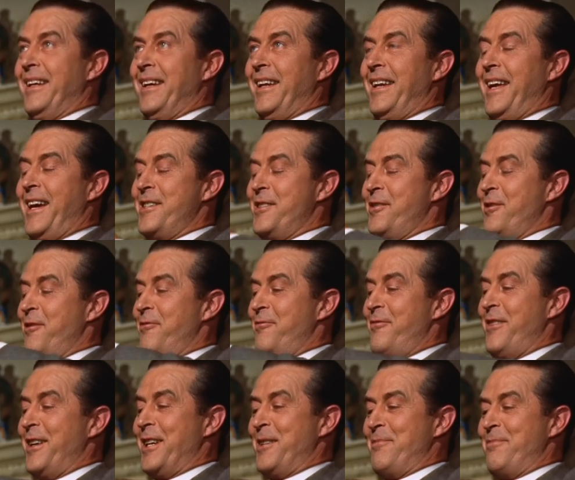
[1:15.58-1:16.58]
It has your
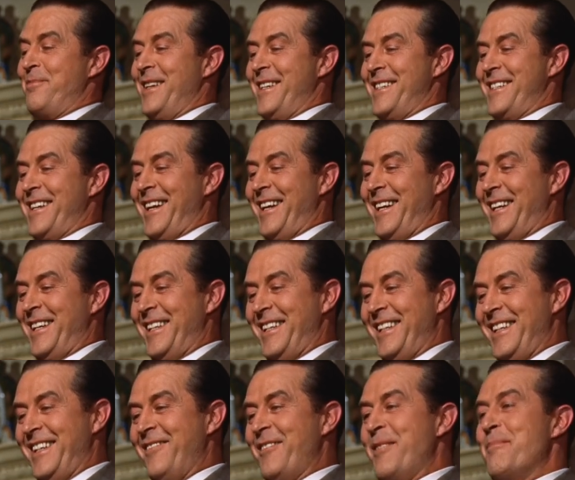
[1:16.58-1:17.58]
fingerprints on it,
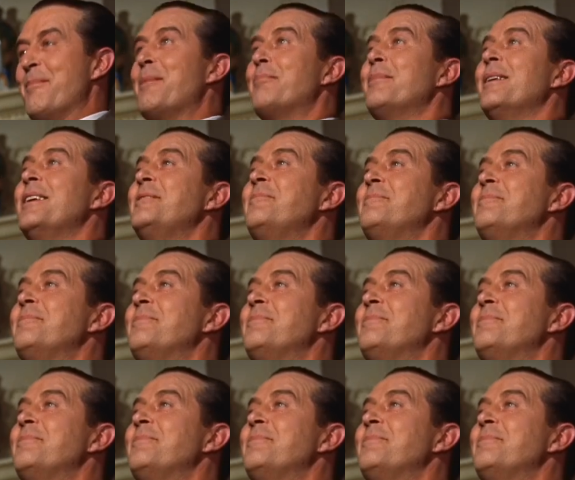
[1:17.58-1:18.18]
remember?